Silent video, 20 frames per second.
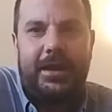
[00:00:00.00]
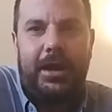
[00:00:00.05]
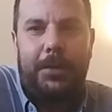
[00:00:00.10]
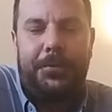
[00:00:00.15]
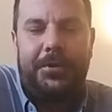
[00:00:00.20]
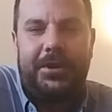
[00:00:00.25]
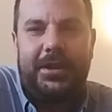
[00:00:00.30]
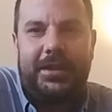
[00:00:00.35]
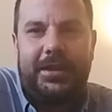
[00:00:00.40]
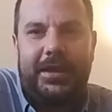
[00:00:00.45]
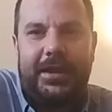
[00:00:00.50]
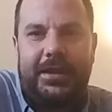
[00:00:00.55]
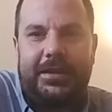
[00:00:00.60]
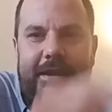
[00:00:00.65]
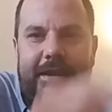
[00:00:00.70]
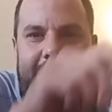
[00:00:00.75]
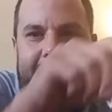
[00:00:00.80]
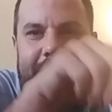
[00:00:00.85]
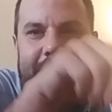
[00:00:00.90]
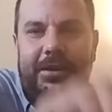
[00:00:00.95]
I'll put a link
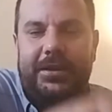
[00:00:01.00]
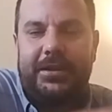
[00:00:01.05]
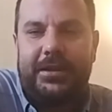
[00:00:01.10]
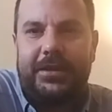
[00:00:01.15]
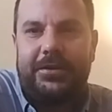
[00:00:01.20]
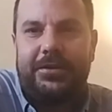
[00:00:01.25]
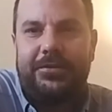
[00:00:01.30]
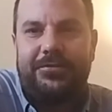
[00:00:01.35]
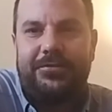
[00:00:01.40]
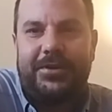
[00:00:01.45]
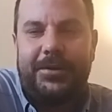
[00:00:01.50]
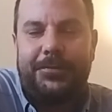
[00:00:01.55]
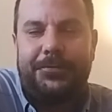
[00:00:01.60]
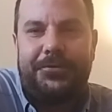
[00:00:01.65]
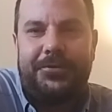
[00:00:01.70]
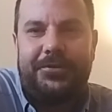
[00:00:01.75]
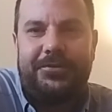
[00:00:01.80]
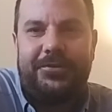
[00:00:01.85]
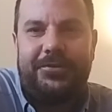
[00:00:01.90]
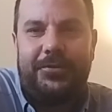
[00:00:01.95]
down in the
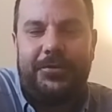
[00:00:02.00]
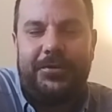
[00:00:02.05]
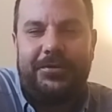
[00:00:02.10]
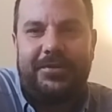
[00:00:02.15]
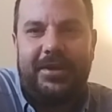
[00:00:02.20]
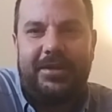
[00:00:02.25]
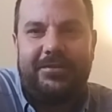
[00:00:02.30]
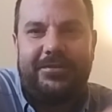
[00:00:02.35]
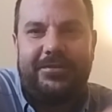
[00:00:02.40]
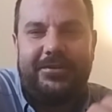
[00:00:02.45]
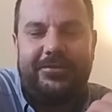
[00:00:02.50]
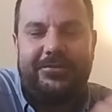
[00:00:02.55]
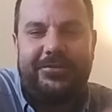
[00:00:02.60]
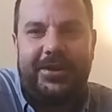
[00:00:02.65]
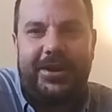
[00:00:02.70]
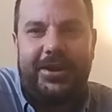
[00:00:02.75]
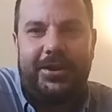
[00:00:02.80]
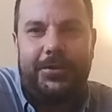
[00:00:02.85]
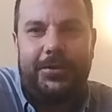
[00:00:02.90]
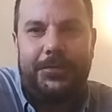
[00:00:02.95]
description to his Etsy
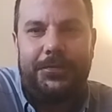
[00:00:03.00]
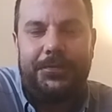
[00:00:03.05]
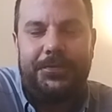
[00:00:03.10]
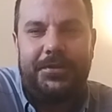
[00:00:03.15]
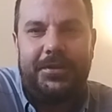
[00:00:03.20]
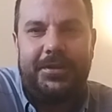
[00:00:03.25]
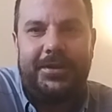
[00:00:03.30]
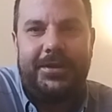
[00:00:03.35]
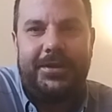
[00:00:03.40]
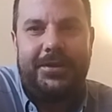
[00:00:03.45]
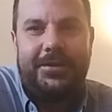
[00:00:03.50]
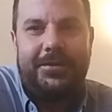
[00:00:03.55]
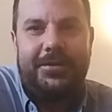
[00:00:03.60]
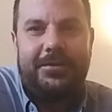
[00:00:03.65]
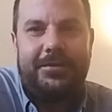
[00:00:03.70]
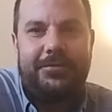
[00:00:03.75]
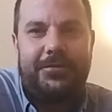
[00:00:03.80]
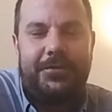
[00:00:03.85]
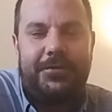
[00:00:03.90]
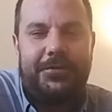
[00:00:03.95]
channel
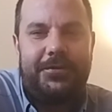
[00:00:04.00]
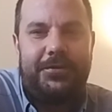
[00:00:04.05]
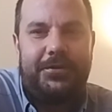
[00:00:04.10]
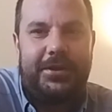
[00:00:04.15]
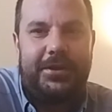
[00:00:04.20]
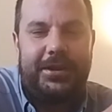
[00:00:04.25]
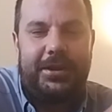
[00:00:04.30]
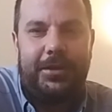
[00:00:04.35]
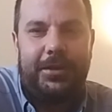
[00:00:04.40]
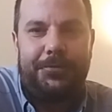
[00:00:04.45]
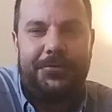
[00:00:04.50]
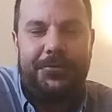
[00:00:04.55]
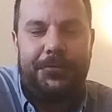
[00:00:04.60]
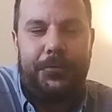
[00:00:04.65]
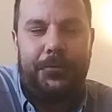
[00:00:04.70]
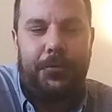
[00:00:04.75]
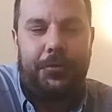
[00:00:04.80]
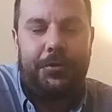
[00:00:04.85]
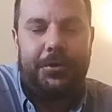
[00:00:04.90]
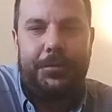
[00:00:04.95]
so you can help
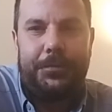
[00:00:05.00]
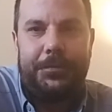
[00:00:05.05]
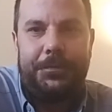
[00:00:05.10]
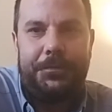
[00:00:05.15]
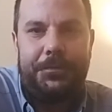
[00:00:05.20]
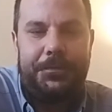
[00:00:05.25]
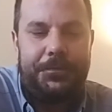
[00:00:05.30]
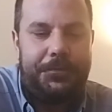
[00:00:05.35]
support him.